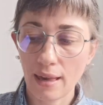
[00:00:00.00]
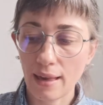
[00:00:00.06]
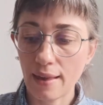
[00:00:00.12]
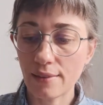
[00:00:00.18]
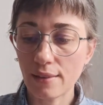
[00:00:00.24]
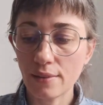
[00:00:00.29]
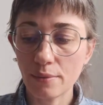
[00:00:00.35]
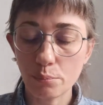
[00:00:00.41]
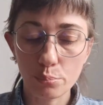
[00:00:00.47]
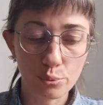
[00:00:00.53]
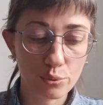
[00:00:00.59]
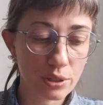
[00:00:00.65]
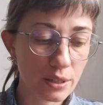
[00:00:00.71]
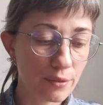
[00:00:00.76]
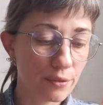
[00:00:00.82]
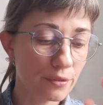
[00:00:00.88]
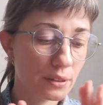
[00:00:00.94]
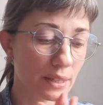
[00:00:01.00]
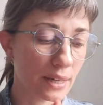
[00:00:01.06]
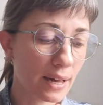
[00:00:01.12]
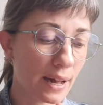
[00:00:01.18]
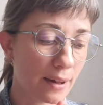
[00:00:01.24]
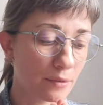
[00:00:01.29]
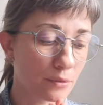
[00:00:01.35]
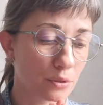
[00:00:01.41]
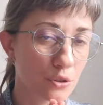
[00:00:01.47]
And then briefly,
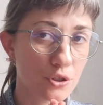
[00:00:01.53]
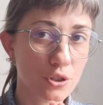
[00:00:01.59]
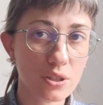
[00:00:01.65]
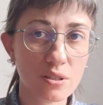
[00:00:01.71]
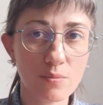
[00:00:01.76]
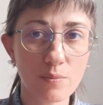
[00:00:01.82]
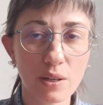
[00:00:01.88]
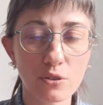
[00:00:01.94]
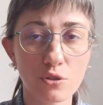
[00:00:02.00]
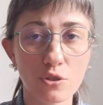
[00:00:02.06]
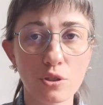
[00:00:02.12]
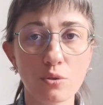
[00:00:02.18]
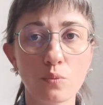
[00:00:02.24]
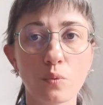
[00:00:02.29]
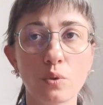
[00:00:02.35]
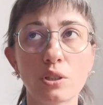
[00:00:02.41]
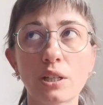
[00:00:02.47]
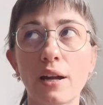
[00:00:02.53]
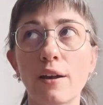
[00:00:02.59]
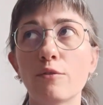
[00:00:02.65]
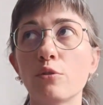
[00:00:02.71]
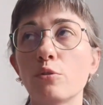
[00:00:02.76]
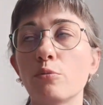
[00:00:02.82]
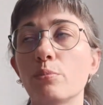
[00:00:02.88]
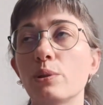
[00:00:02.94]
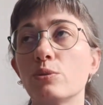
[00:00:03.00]
I will just mention what I
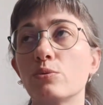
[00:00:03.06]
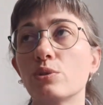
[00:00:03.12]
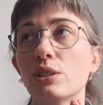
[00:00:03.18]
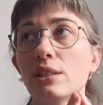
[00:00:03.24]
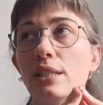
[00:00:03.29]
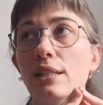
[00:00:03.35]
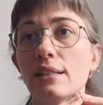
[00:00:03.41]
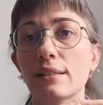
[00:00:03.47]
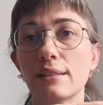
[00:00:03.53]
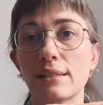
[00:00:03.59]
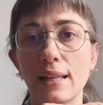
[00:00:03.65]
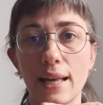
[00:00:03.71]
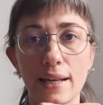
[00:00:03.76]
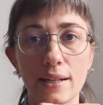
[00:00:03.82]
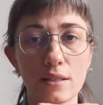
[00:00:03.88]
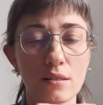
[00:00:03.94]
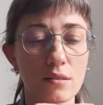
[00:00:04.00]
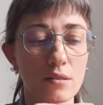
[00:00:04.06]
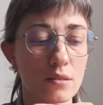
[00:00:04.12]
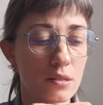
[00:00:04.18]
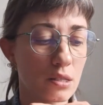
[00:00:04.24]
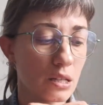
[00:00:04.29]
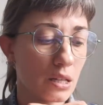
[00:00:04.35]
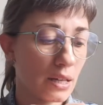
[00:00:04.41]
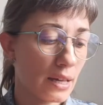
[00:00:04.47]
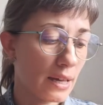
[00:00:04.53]
will be reading next.
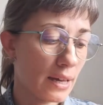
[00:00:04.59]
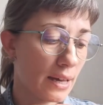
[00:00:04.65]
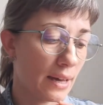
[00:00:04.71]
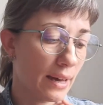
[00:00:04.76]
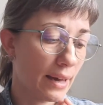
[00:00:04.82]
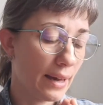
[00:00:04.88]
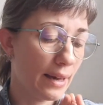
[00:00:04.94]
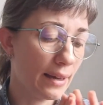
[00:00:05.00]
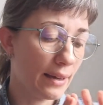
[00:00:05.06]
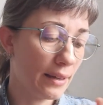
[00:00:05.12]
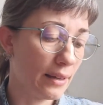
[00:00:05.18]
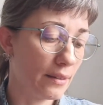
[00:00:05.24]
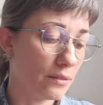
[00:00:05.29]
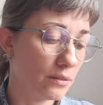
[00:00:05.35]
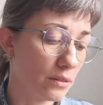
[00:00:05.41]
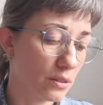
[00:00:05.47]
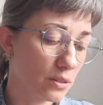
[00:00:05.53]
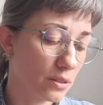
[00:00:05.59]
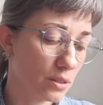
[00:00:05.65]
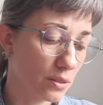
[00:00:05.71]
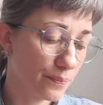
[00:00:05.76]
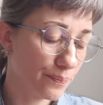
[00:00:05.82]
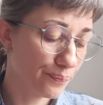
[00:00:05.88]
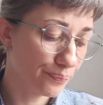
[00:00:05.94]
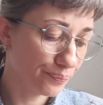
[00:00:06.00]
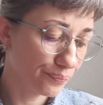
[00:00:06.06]
And
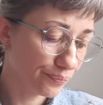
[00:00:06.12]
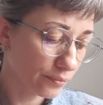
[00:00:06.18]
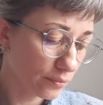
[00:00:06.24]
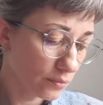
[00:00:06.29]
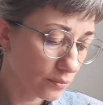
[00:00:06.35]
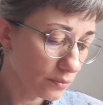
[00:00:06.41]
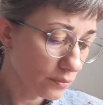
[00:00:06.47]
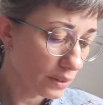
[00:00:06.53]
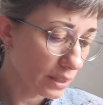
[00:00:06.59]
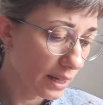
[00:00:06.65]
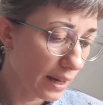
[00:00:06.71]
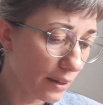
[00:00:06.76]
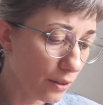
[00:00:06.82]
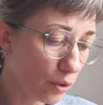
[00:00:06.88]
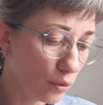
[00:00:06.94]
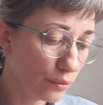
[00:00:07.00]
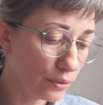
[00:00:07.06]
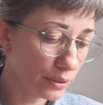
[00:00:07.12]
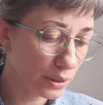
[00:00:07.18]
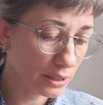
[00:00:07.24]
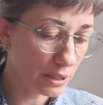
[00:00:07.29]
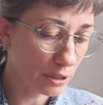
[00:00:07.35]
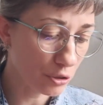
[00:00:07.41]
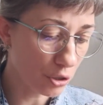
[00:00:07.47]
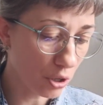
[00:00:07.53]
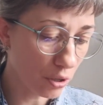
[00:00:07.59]
I
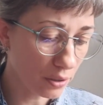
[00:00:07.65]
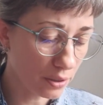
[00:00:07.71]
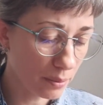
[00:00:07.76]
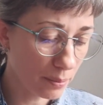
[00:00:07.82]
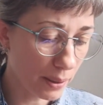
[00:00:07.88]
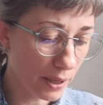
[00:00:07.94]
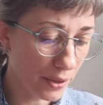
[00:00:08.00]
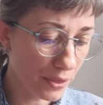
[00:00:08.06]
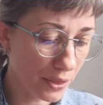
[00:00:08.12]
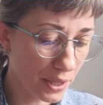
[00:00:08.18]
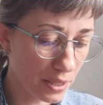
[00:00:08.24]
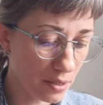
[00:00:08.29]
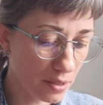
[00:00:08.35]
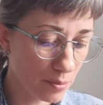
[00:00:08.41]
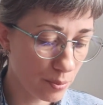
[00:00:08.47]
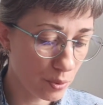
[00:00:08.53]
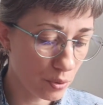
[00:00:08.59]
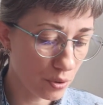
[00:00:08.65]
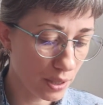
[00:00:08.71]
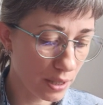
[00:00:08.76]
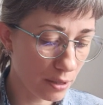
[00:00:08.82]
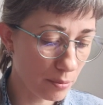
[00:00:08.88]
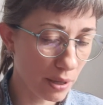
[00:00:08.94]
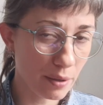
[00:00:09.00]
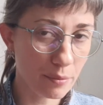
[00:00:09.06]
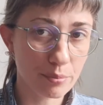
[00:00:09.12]
already talked about this book
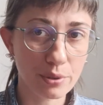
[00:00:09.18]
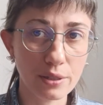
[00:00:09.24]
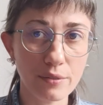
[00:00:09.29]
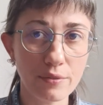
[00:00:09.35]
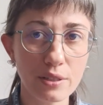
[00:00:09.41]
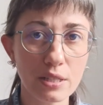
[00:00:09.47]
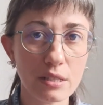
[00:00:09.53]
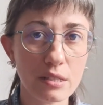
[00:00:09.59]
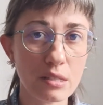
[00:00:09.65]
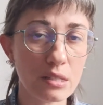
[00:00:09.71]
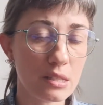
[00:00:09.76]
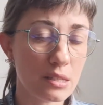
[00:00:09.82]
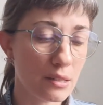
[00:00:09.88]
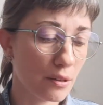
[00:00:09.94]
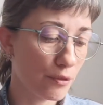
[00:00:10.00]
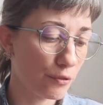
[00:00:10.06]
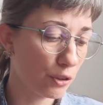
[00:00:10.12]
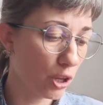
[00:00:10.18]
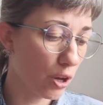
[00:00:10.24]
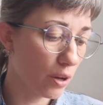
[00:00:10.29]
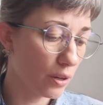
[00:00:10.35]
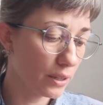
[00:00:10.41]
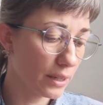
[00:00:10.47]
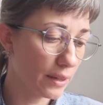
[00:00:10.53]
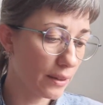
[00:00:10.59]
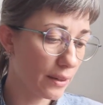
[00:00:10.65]
in my previous
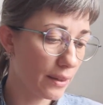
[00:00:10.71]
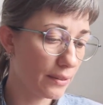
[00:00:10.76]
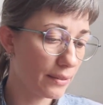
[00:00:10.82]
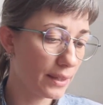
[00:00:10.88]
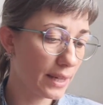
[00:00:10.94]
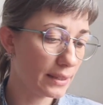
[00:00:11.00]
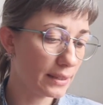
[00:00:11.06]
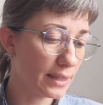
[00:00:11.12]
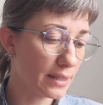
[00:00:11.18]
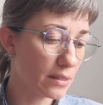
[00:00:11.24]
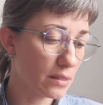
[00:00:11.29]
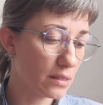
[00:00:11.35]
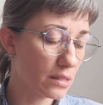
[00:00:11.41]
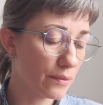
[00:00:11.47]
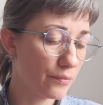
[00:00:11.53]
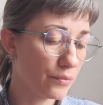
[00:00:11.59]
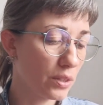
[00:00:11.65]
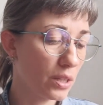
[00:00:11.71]
vlog, and that is